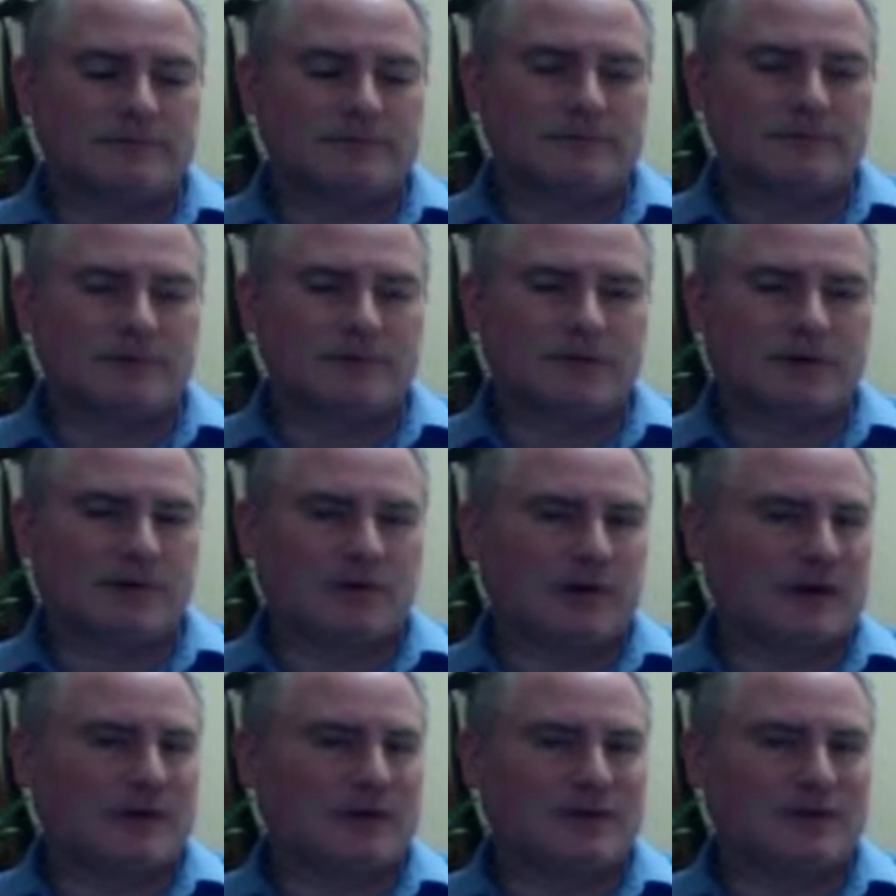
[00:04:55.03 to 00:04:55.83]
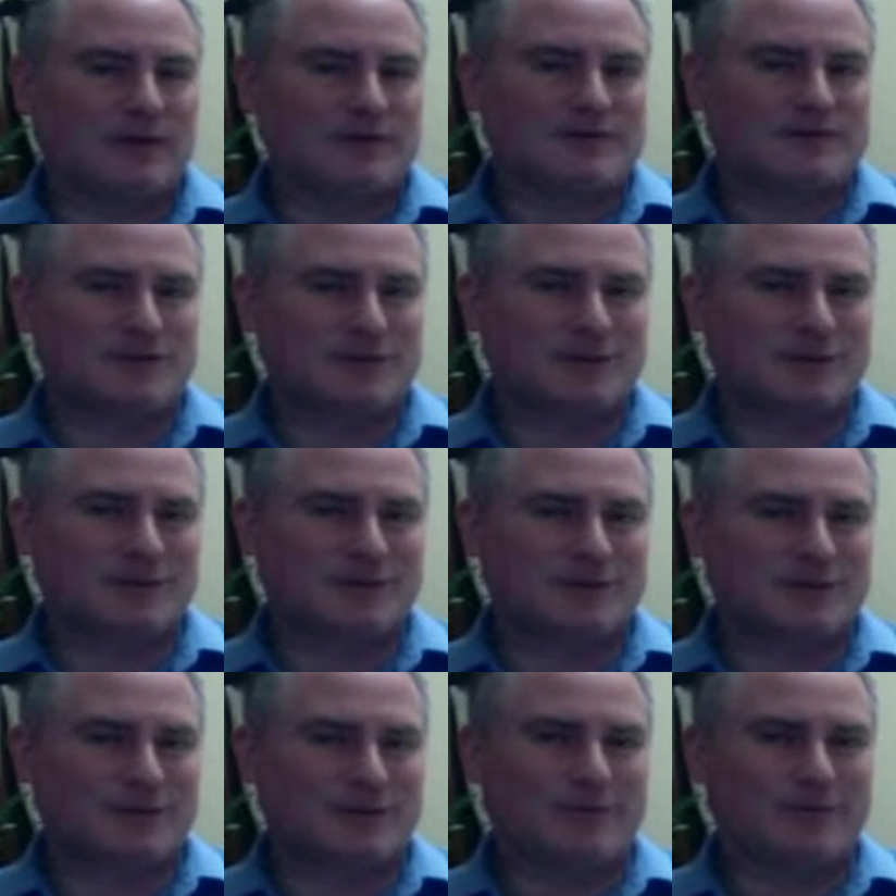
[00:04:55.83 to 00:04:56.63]
there are a lot of things that you
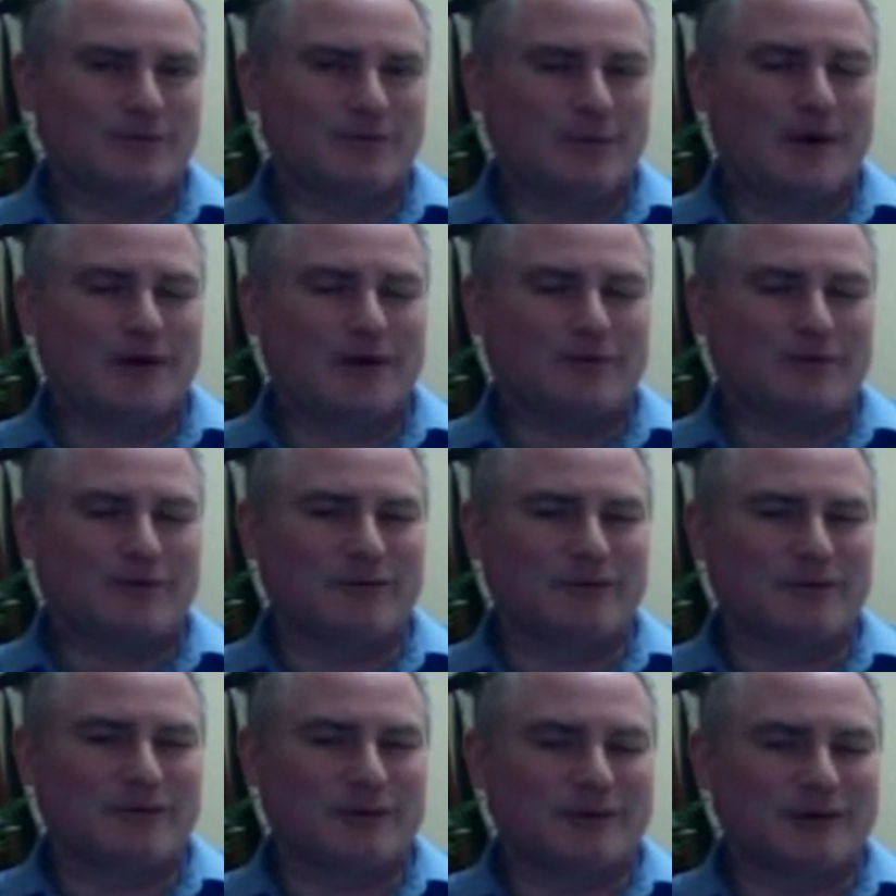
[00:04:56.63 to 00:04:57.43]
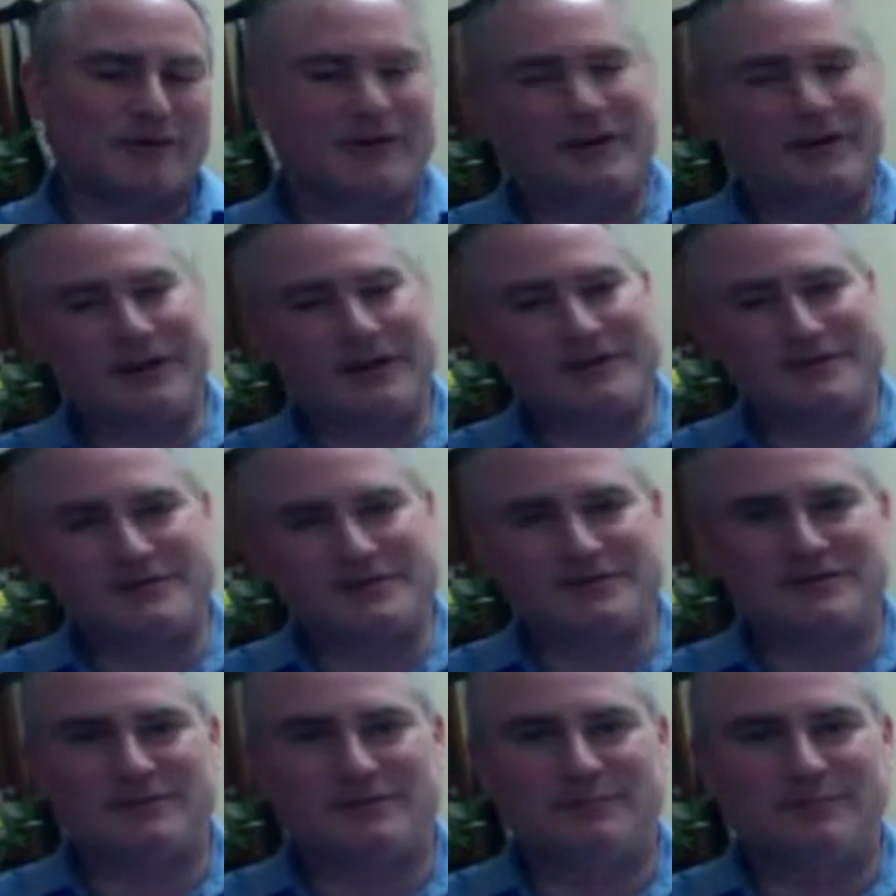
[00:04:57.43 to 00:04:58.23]
can do if you want to, but I thought I'd
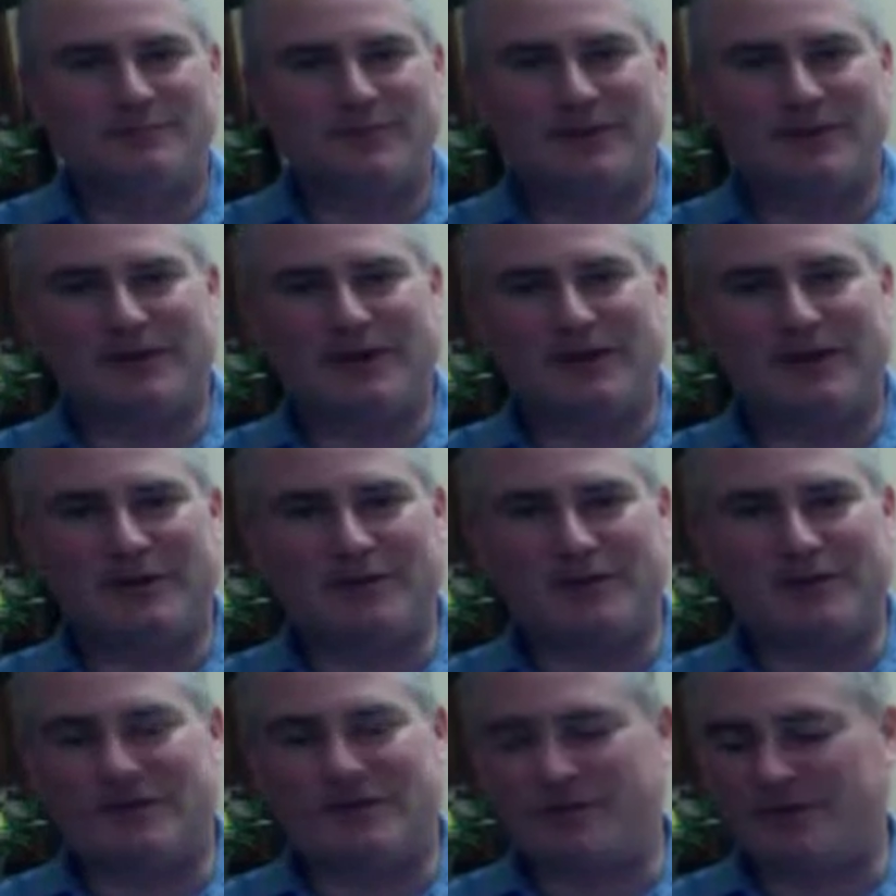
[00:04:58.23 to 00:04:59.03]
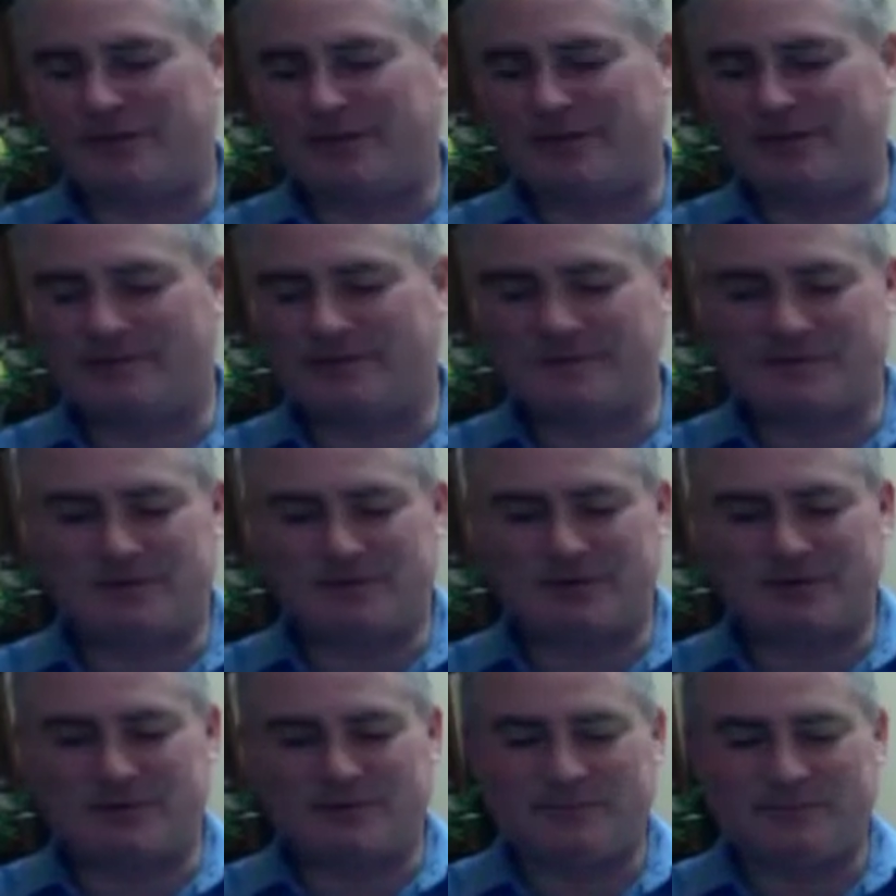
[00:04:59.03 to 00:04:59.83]
just put that out there for you.
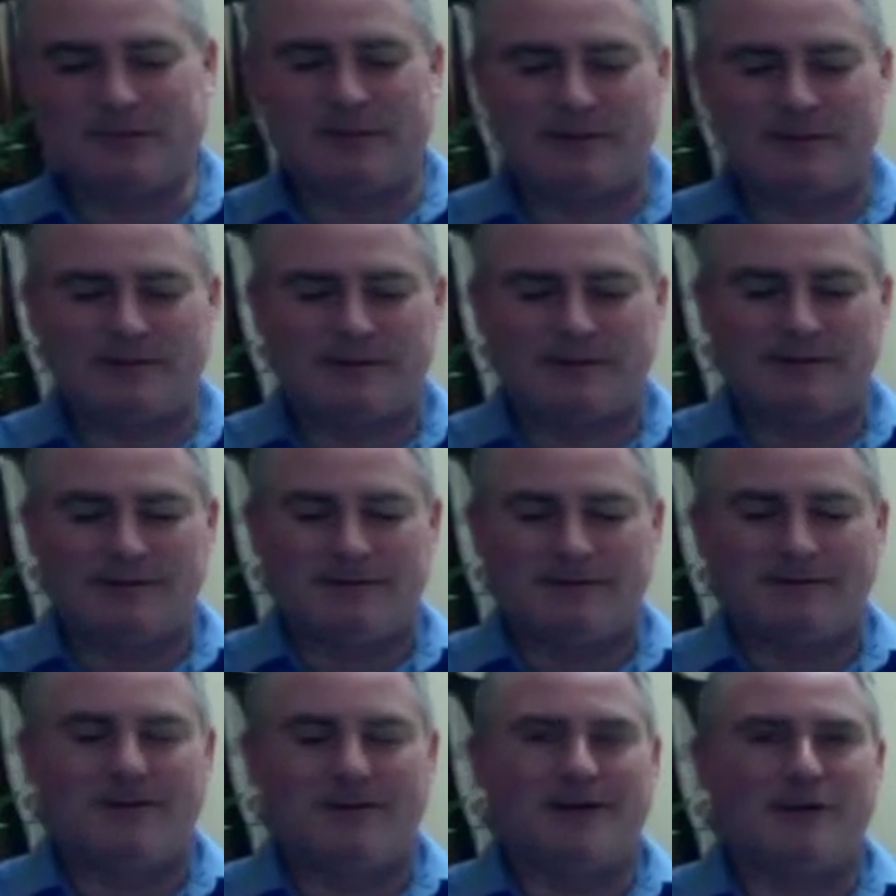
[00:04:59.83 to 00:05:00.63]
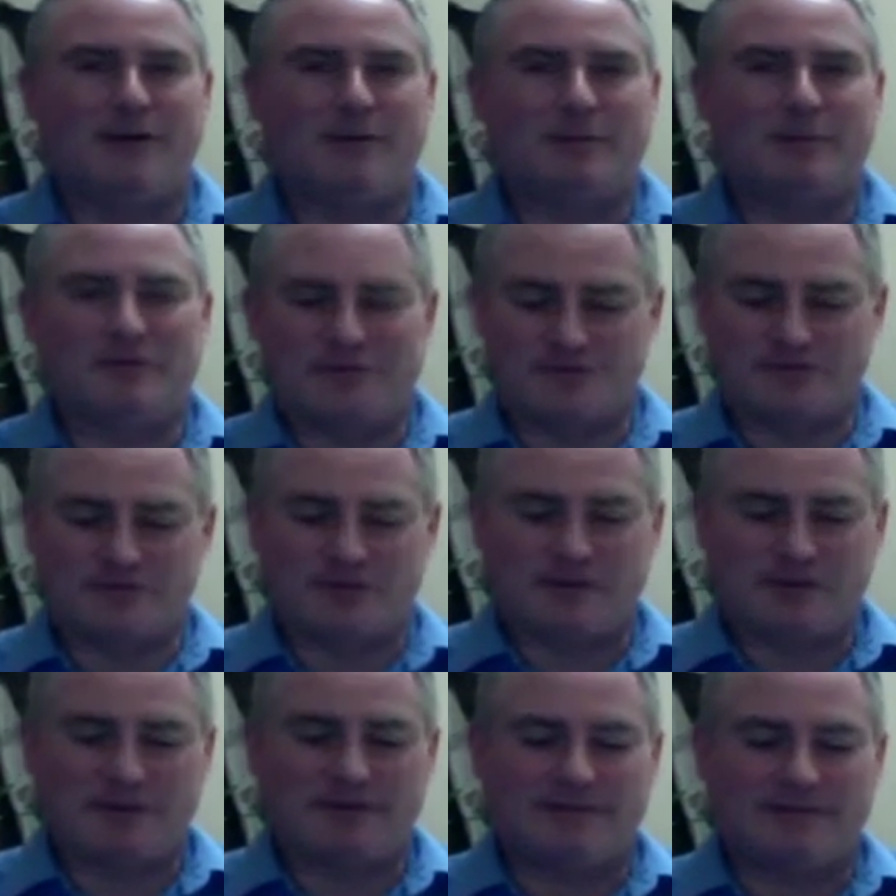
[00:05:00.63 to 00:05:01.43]
So I hope you've
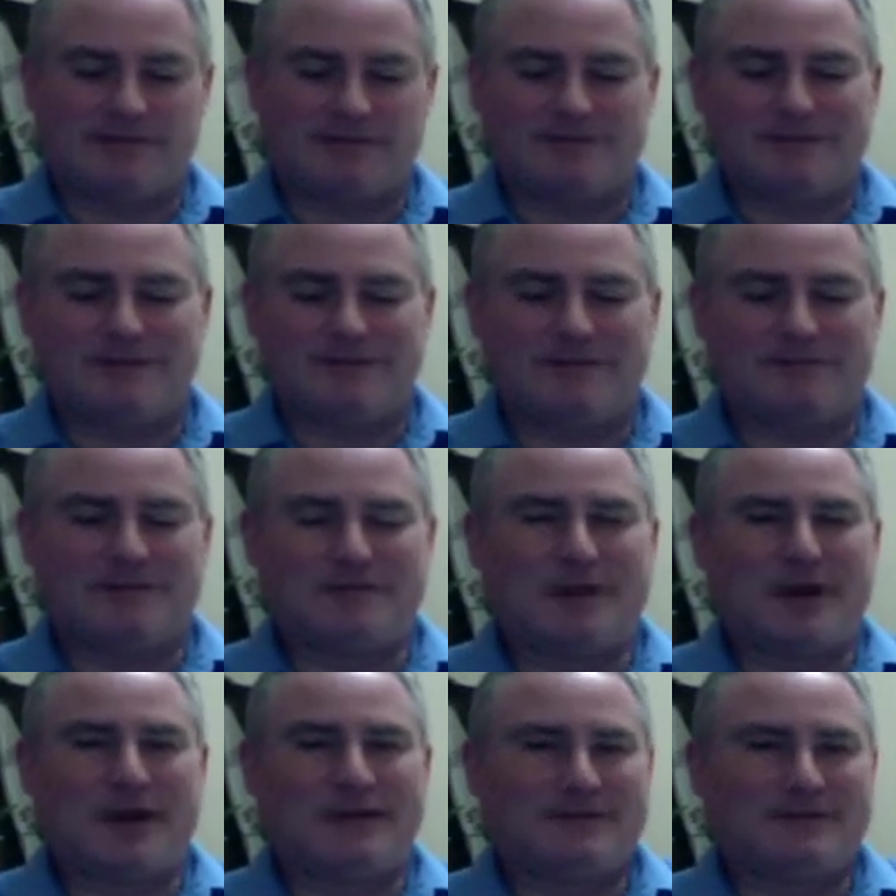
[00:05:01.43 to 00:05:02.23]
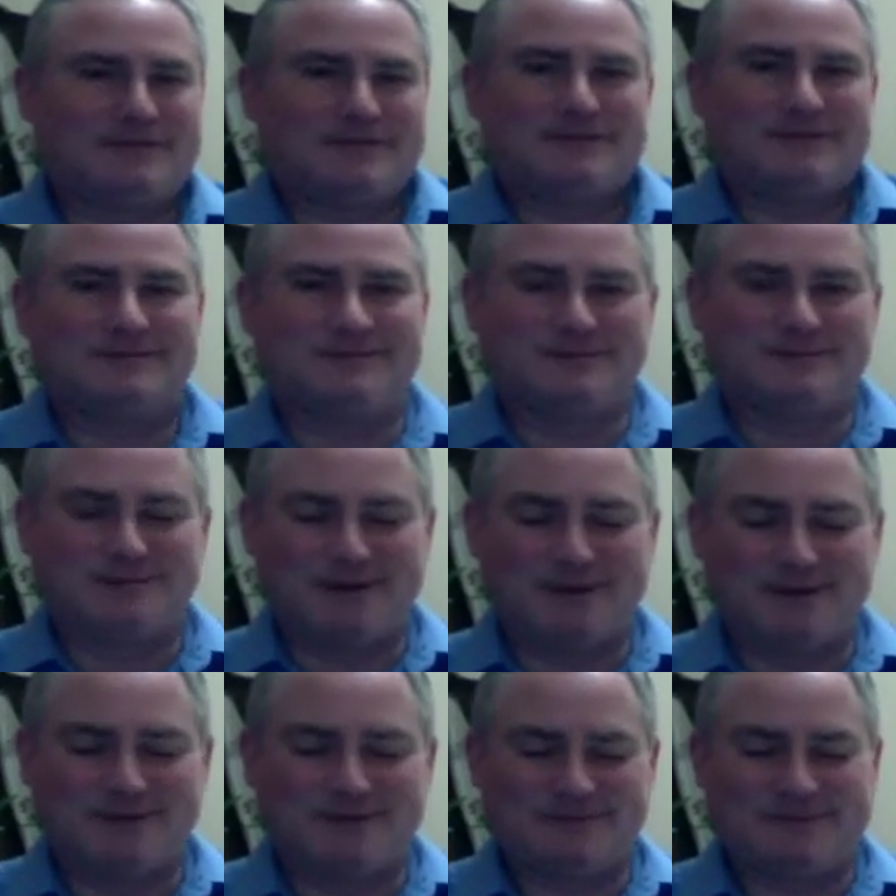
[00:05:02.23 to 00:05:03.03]
enjoyed, and if not,
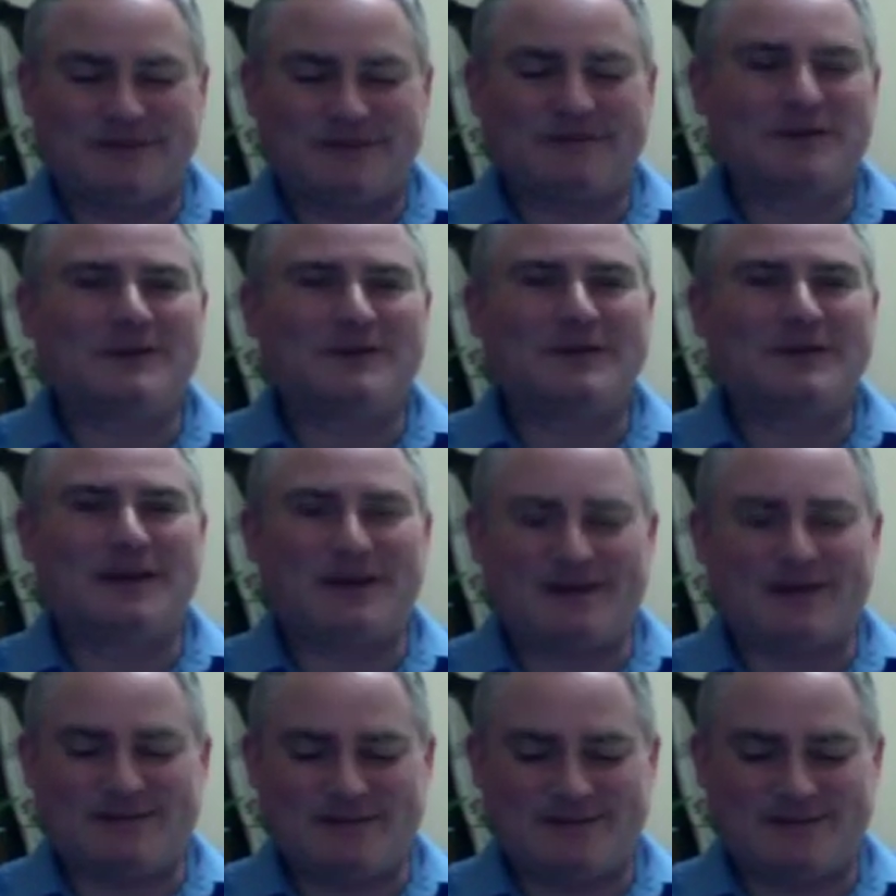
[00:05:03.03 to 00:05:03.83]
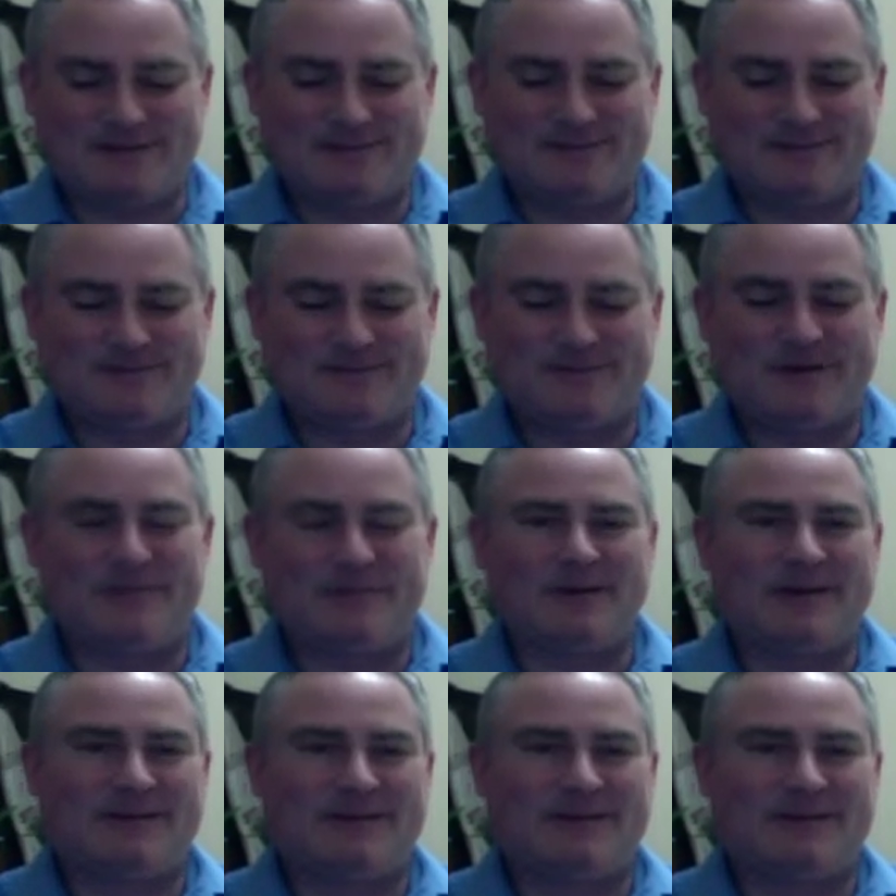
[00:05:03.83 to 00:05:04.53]
well, have a good day anyway. Bye bye.